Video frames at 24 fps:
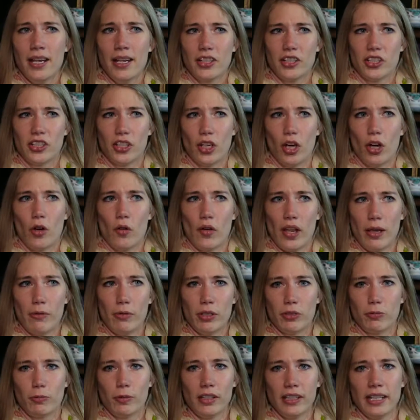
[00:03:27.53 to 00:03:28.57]
So it
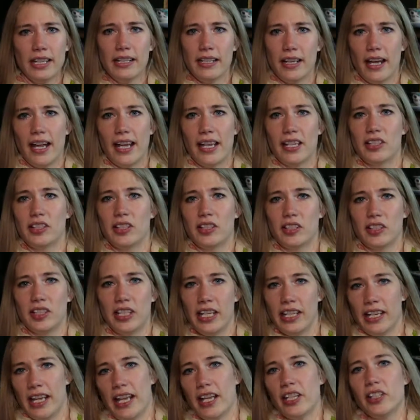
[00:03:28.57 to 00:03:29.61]
was really nice
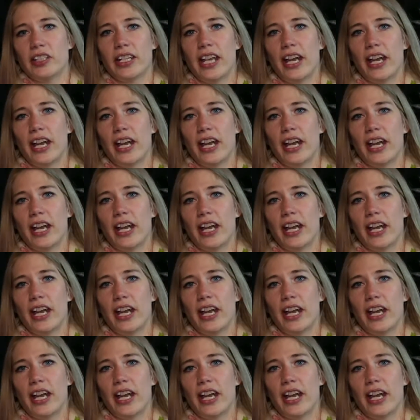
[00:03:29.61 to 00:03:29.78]
seeing his